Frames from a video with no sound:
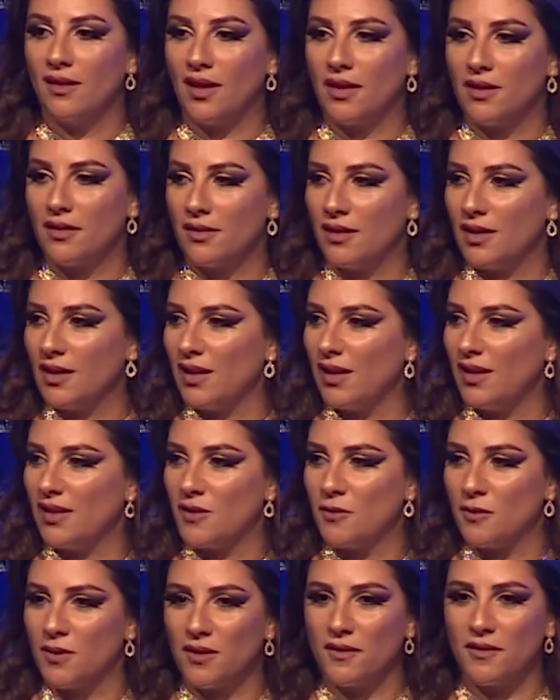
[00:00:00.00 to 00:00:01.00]
I think it's
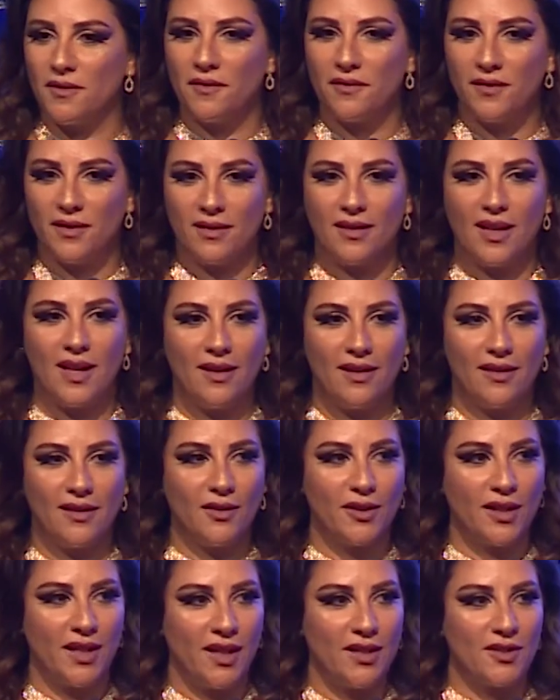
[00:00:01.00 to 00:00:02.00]
one of the rare
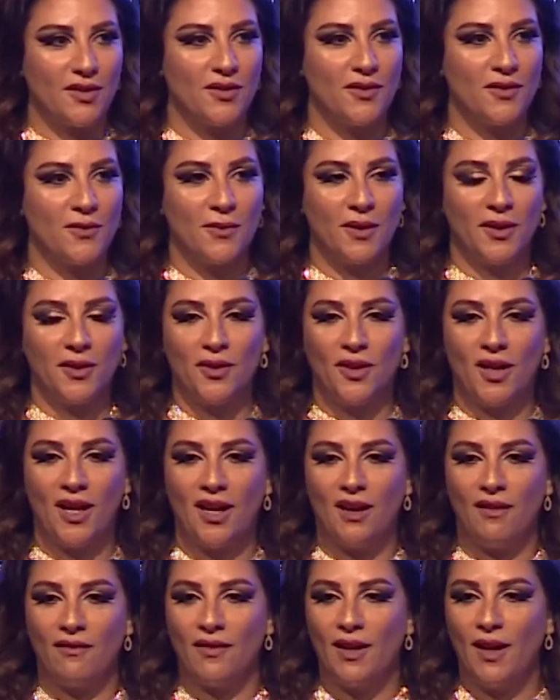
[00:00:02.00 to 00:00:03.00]
occasions where you
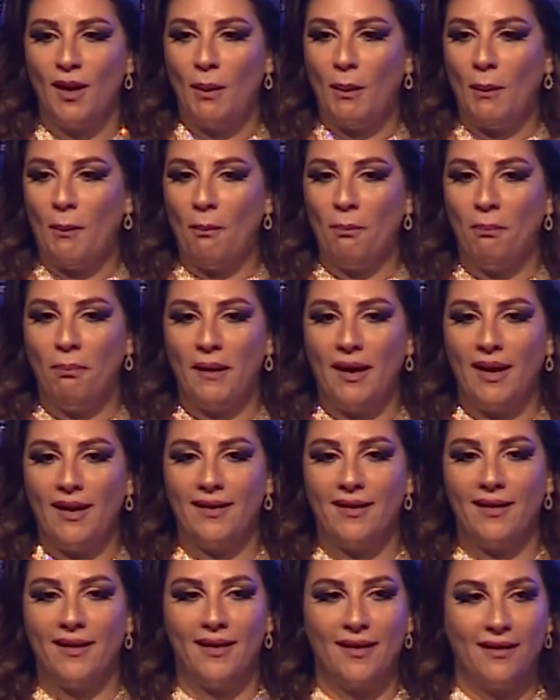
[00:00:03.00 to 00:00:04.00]
have
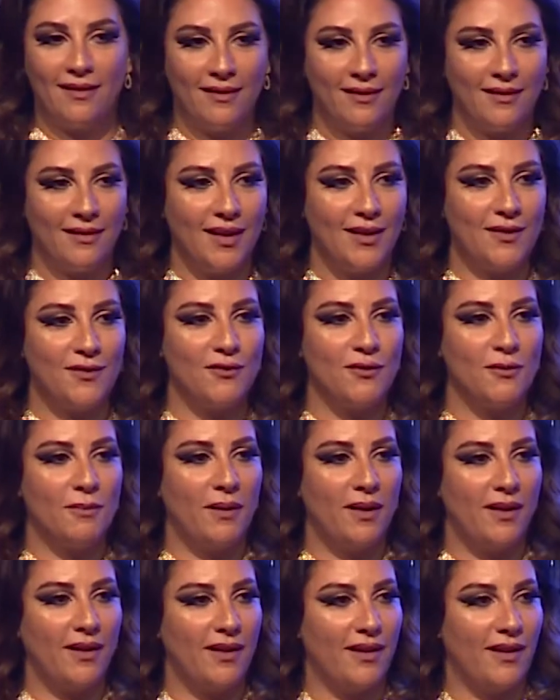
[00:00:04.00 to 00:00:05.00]
Bahrain and
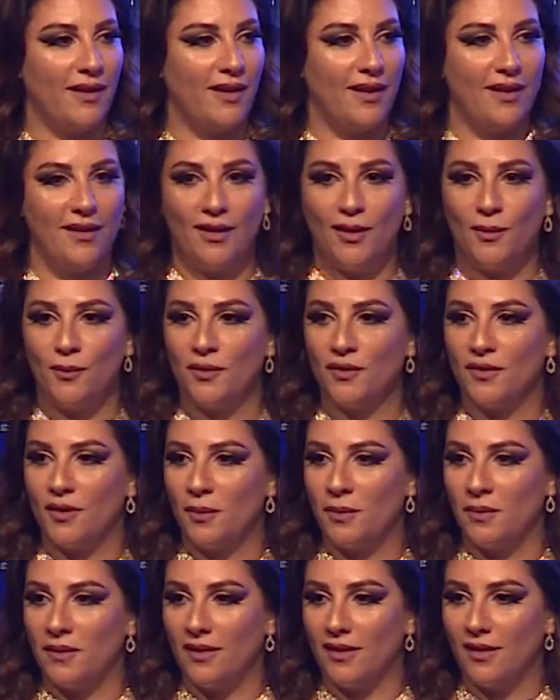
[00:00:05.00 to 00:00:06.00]
Dubai and Abu
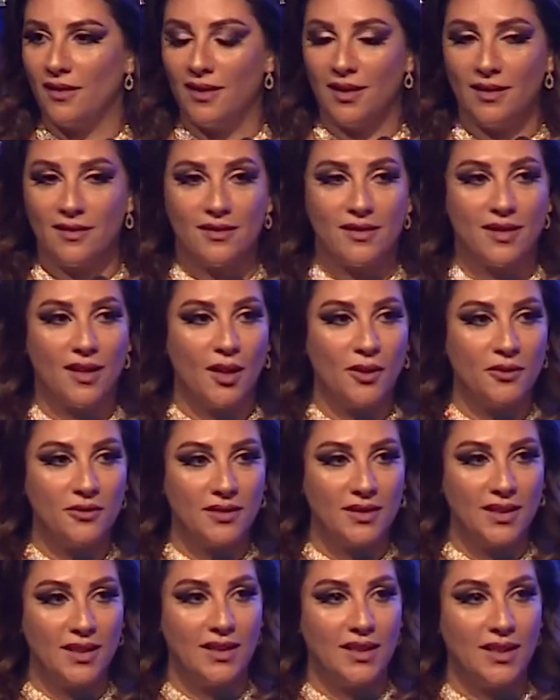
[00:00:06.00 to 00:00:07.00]
Dhabi and
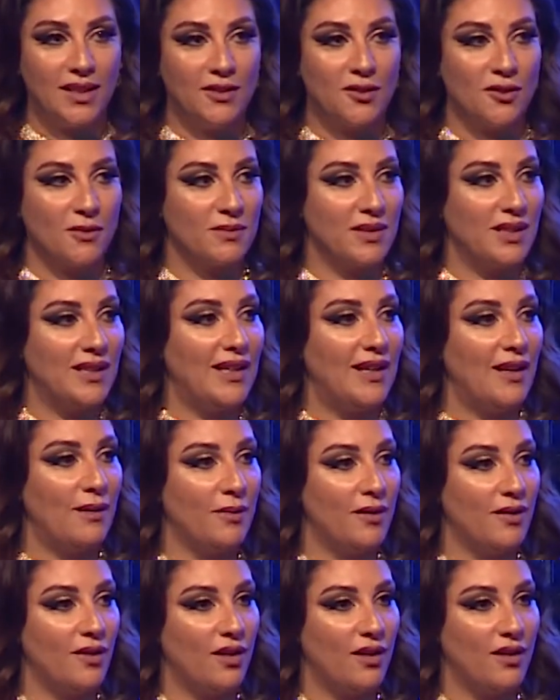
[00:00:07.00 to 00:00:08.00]
Saudi and Egypt and
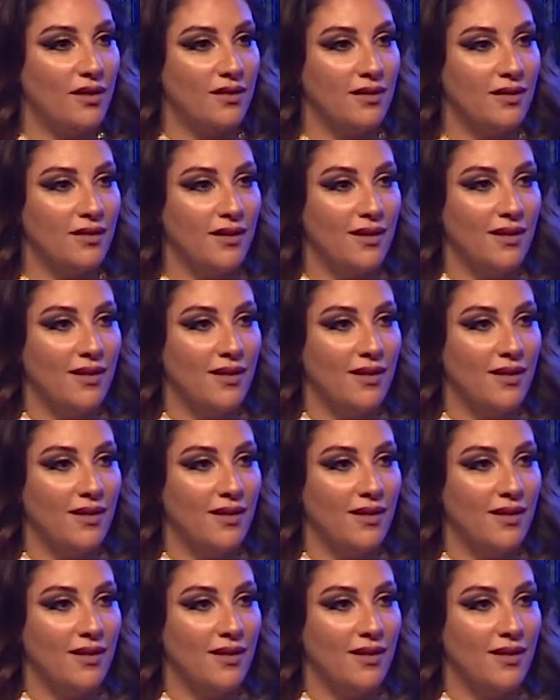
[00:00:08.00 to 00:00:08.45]
Lebanon